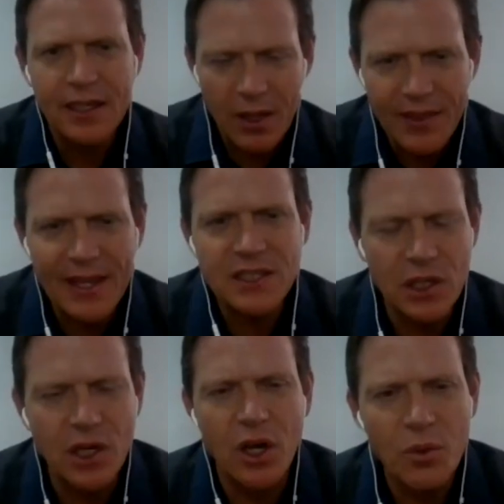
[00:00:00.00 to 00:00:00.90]
There's
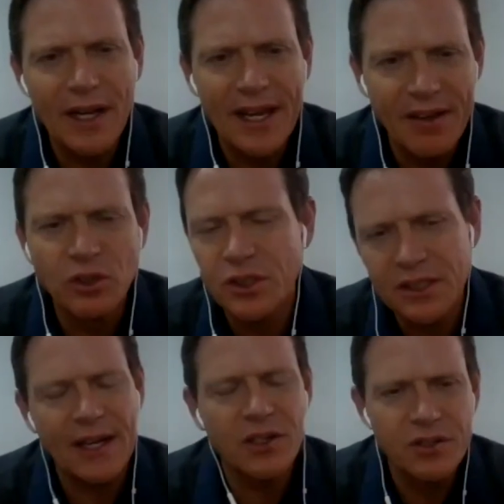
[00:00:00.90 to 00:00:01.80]
lower levels
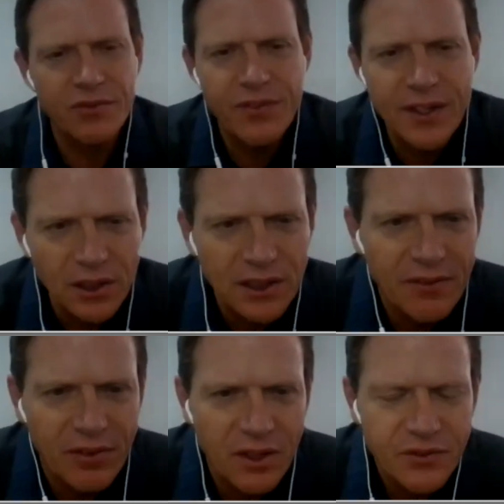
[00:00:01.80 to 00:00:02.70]
down to field
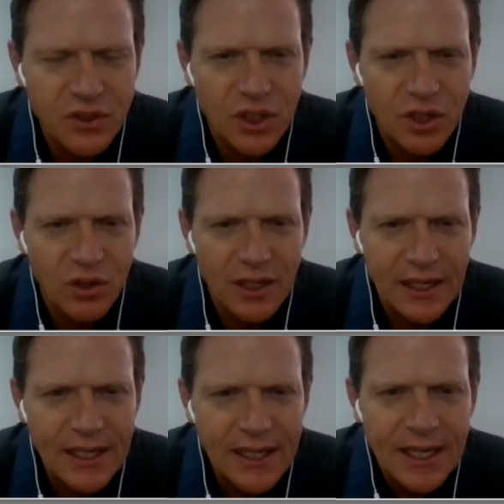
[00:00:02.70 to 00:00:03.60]
level of
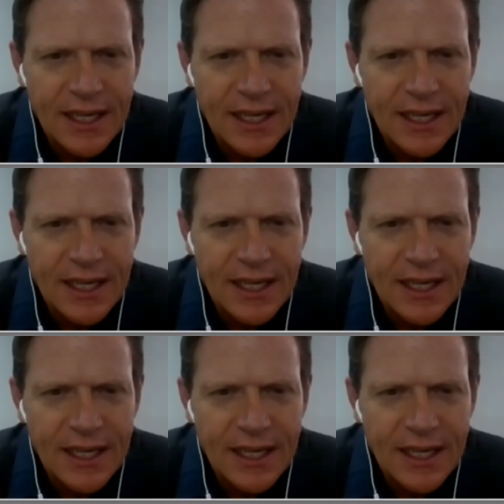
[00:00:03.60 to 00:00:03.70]
security.